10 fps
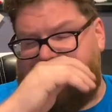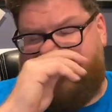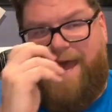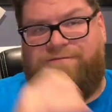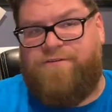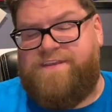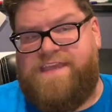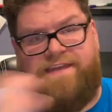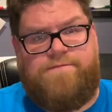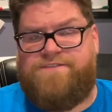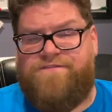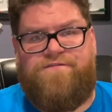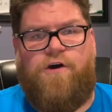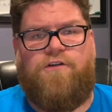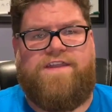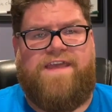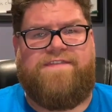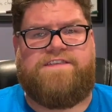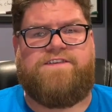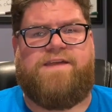is after the kingdoms have fallen, and
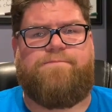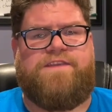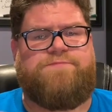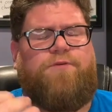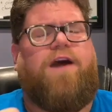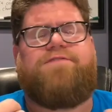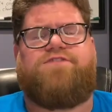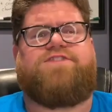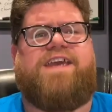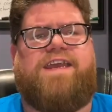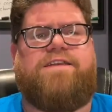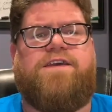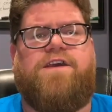these prophets are saying,